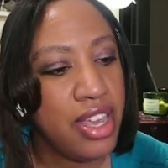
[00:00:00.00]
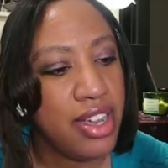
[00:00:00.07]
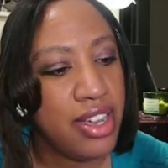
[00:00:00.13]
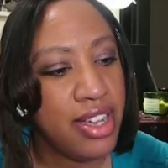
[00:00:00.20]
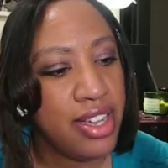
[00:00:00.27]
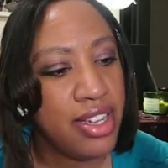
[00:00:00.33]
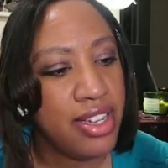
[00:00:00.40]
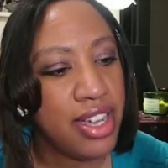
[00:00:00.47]

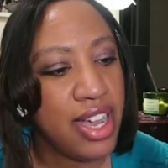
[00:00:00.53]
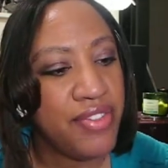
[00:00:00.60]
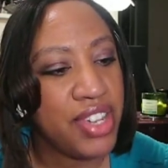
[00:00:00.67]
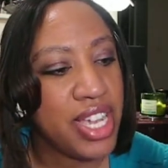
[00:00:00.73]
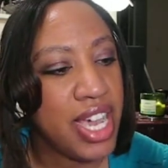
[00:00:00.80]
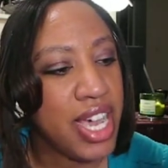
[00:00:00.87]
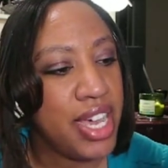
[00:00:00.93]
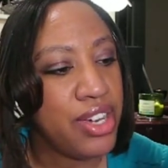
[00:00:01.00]

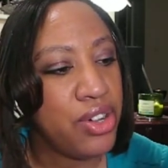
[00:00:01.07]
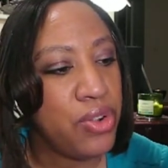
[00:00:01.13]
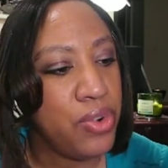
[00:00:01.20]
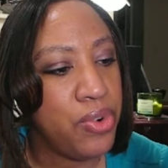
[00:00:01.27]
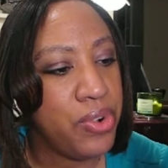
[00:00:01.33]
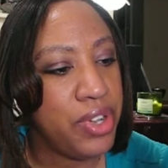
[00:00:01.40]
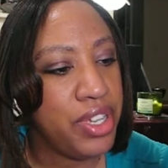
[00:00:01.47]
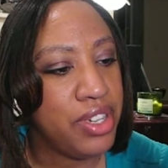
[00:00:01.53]
avocado
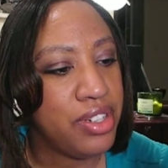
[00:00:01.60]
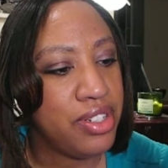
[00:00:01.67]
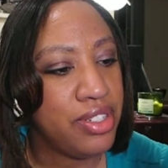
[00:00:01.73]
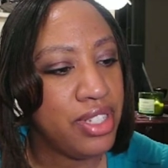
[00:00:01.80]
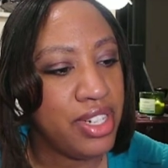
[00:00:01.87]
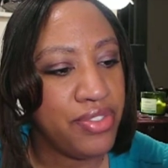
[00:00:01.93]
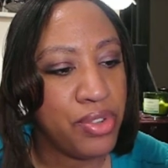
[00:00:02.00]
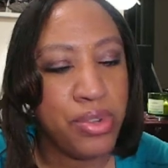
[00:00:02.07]
oil,
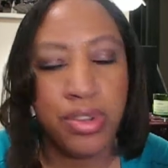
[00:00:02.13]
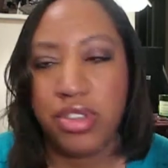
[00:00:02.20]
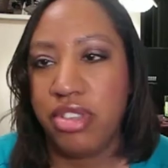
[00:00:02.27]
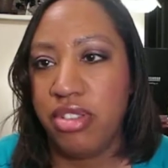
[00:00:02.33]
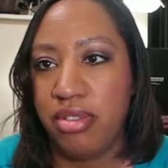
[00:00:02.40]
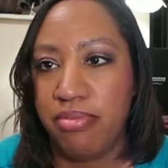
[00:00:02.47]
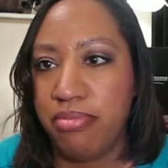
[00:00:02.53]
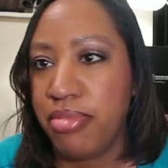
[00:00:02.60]
and of course
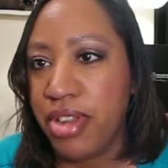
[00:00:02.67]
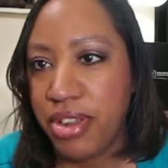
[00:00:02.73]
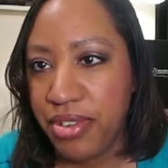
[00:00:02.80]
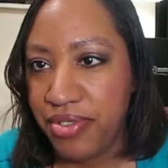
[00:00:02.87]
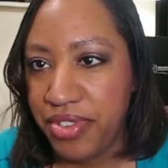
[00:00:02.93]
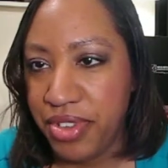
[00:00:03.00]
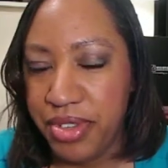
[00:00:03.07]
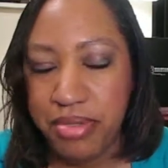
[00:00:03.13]
some
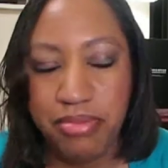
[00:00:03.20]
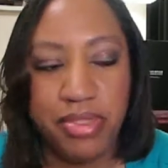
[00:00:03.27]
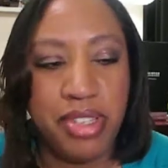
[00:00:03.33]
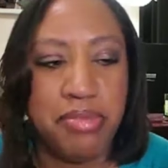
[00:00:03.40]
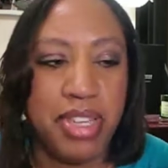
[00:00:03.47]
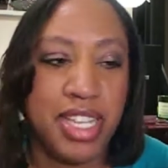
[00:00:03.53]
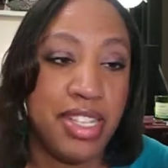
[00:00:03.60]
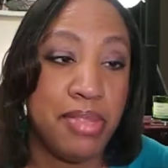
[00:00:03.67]
perfume to
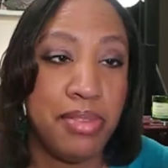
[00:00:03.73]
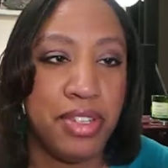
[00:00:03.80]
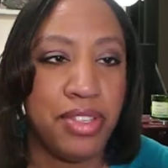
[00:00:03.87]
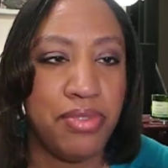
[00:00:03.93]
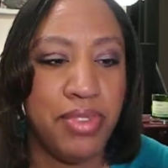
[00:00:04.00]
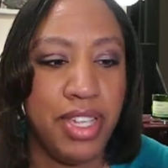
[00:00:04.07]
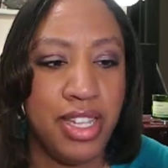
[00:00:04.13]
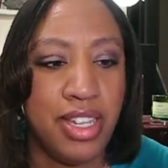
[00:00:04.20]
make it smell
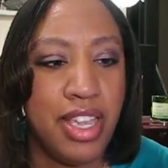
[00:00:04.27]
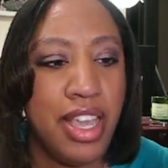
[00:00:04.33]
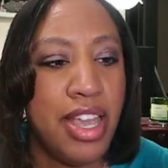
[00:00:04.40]
sweet.